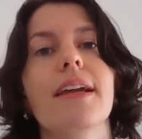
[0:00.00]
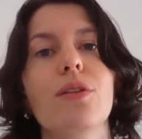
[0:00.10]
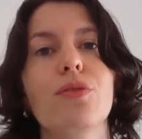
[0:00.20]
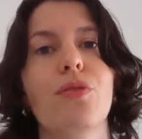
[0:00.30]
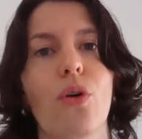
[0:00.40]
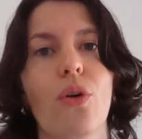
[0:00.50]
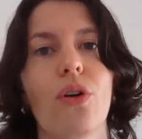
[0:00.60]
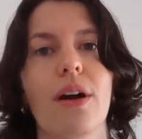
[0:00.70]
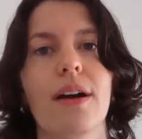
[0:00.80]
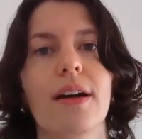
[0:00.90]

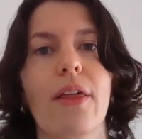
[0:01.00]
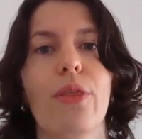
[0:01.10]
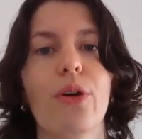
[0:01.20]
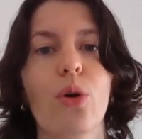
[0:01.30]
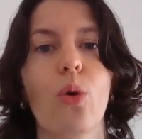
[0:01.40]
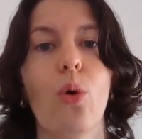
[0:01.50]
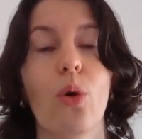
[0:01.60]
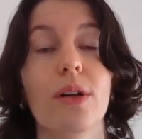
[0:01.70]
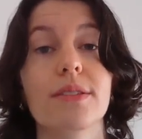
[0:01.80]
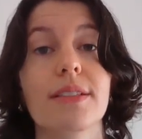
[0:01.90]
Therefore, the
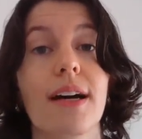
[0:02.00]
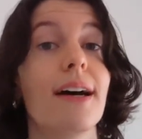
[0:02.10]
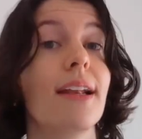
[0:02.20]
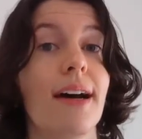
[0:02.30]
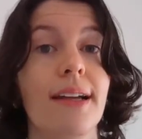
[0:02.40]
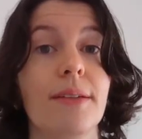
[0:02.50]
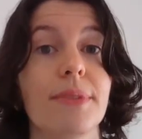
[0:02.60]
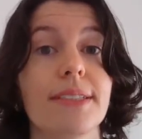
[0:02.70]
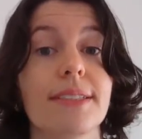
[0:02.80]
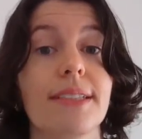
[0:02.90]
court
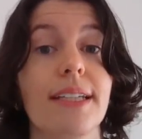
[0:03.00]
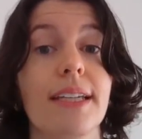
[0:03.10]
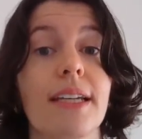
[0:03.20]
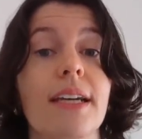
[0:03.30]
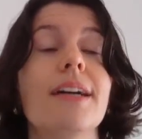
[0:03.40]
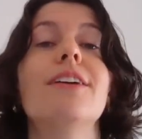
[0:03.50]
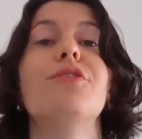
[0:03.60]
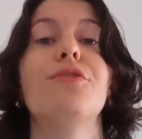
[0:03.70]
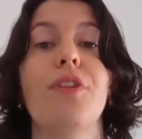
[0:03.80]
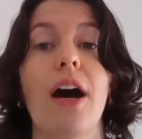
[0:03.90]
unanimously
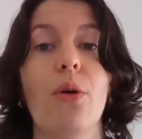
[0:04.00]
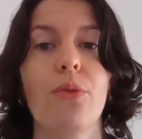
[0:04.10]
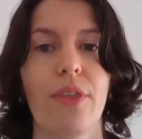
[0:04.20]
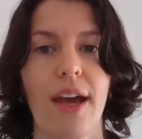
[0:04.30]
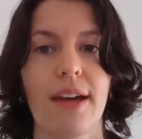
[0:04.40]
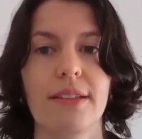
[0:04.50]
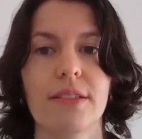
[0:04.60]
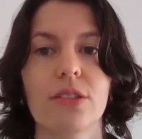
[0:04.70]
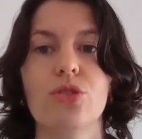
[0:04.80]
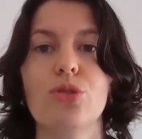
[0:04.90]
found that
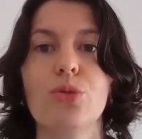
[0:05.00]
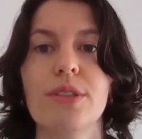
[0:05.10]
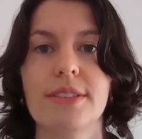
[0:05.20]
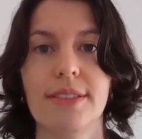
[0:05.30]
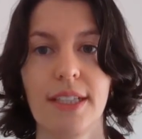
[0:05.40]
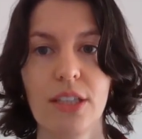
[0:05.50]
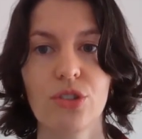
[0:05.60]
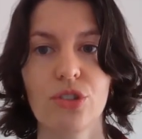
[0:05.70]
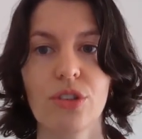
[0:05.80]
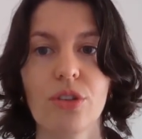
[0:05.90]
the
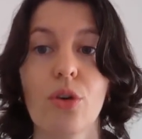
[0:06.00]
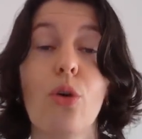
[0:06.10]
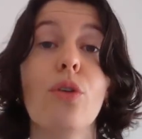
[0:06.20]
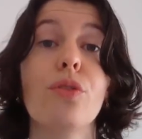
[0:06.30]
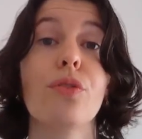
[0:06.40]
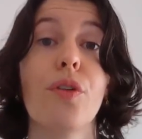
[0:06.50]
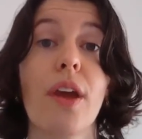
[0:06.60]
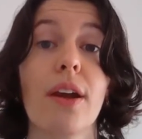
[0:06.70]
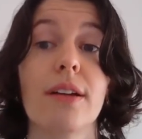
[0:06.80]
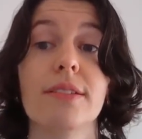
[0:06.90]
jurisdiction
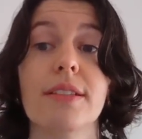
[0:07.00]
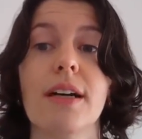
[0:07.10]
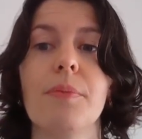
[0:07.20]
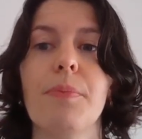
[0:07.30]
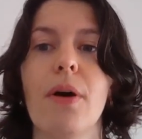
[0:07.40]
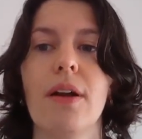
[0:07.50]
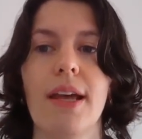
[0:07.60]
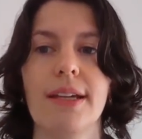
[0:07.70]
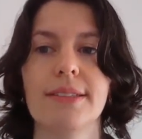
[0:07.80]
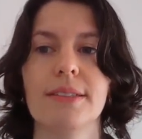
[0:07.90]
conferred upon
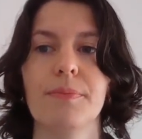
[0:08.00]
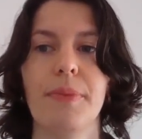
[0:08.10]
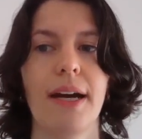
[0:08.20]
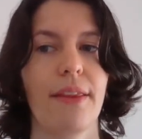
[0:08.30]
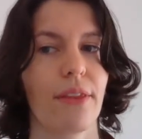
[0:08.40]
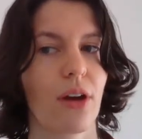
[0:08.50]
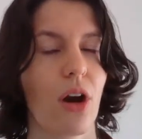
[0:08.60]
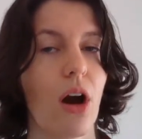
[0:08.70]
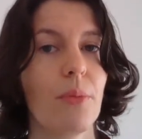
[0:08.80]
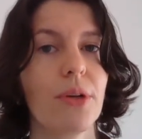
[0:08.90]
it by the
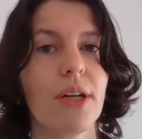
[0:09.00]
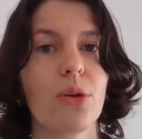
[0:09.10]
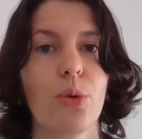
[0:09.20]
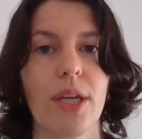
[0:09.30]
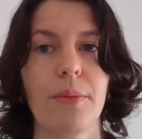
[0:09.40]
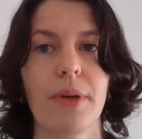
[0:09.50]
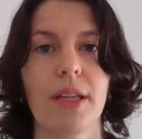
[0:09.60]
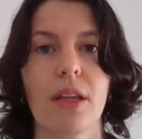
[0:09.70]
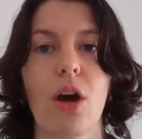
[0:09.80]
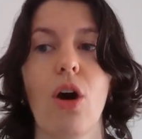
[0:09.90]
common
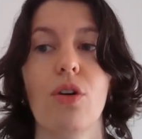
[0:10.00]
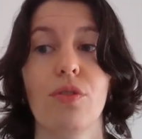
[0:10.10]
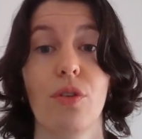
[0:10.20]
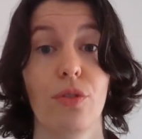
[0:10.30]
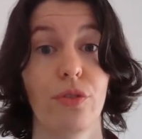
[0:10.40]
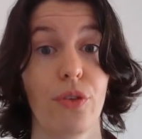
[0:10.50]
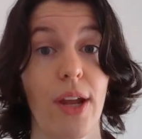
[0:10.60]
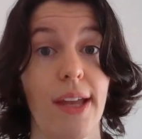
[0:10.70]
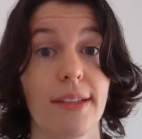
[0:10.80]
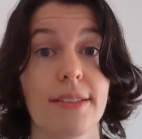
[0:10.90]
agreement of
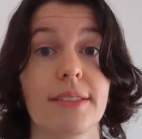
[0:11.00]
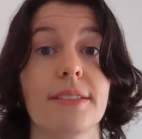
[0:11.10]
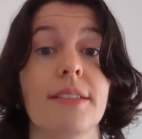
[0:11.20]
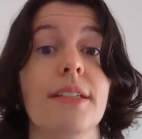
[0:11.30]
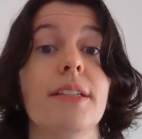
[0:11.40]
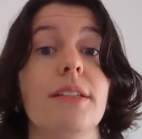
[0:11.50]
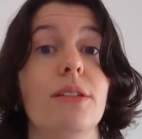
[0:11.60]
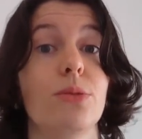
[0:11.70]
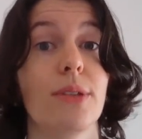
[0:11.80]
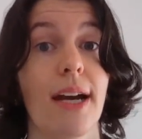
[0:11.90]
France,
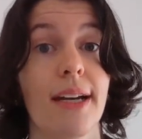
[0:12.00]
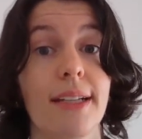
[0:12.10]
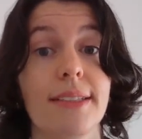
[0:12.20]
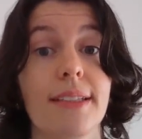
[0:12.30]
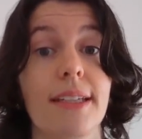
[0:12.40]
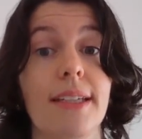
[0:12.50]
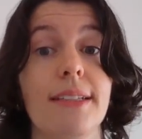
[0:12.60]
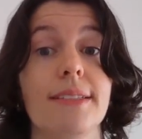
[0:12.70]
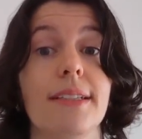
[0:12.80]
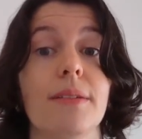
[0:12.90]
the United
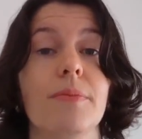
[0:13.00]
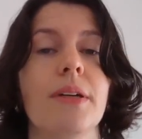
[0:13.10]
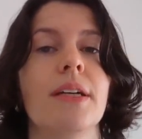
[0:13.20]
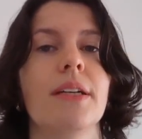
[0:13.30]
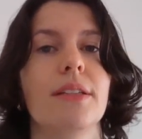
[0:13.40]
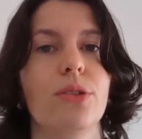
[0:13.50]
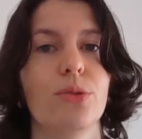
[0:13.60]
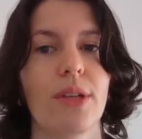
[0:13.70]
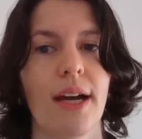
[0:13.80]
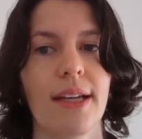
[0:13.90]
Kingdom, the
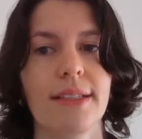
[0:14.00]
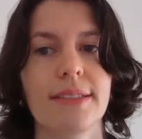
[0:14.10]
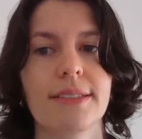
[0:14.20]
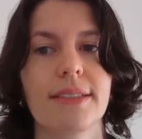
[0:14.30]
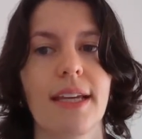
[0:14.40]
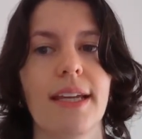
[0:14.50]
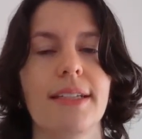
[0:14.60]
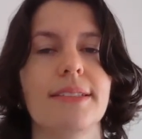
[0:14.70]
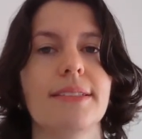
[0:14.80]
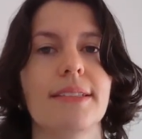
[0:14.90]
United
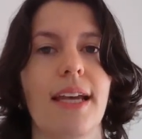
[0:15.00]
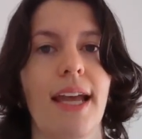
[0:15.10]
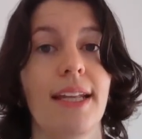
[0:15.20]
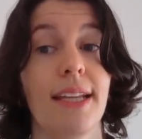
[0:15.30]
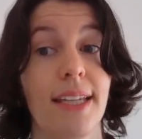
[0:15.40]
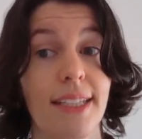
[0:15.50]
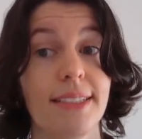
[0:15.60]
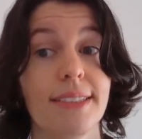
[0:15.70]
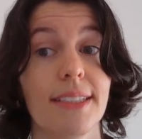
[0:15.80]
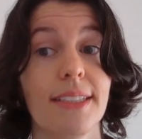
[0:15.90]
States, and
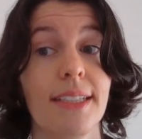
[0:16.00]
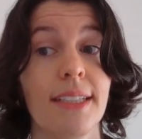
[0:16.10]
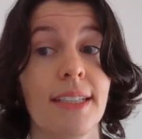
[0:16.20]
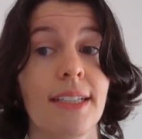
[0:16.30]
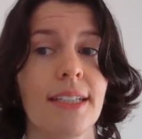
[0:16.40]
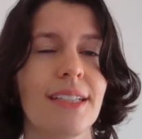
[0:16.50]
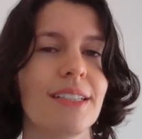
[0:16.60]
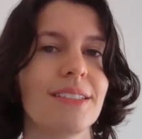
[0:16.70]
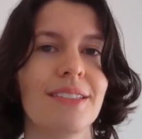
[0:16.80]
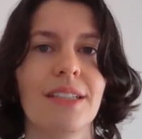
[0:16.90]
Italy
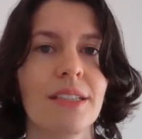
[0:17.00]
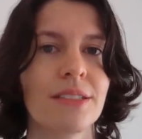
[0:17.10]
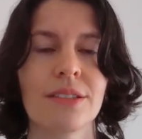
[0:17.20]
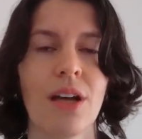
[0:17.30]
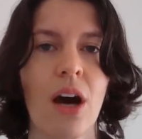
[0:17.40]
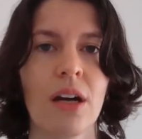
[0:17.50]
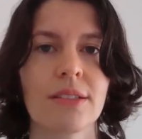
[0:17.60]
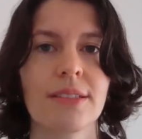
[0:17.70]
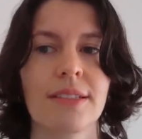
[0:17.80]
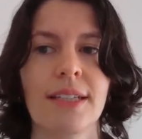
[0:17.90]
does
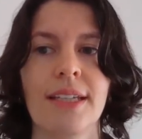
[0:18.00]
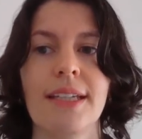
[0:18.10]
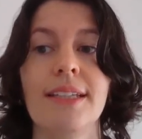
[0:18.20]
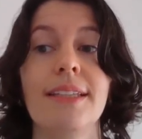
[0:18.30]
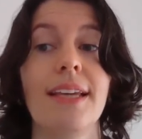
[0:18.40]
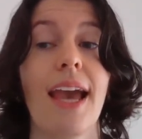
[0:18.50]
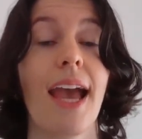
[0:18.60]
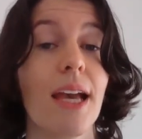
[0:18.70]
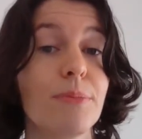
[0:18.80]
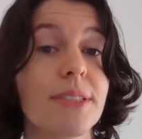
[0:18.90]
not, in the
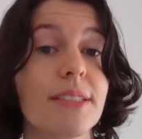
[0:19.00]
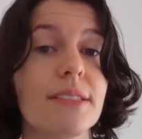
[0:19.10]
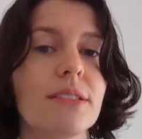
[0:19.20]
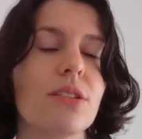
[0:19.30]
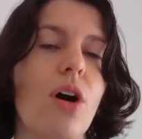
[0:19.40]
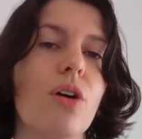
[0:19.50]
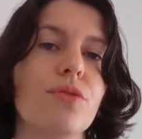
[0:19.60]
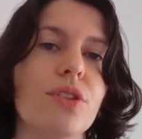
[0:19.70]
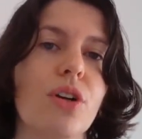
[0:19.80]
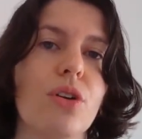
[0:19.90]
absence
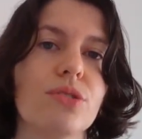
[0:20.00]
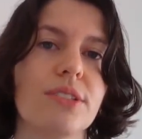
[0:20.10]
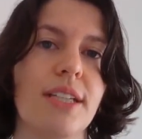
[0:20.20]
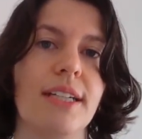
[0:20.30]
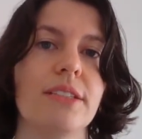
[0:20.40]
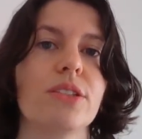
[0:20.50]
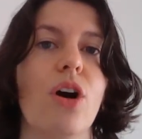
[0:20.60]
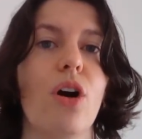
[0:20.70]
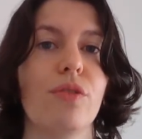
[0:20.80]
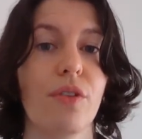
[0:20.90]
of the consent
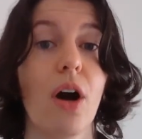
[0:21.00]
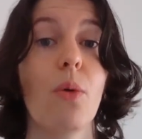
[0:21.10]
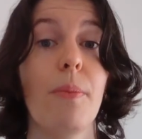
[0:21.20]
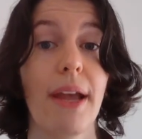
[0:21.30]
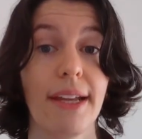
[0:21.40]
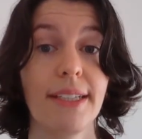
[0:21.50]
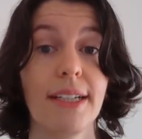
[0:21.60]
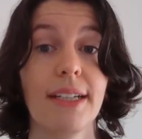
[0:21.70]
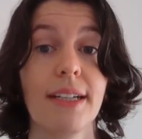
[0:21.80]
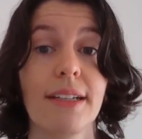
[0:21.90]
of
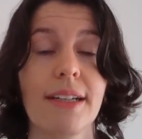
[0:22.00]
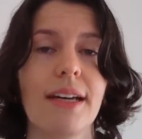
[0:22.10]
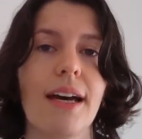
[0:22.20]
Albania,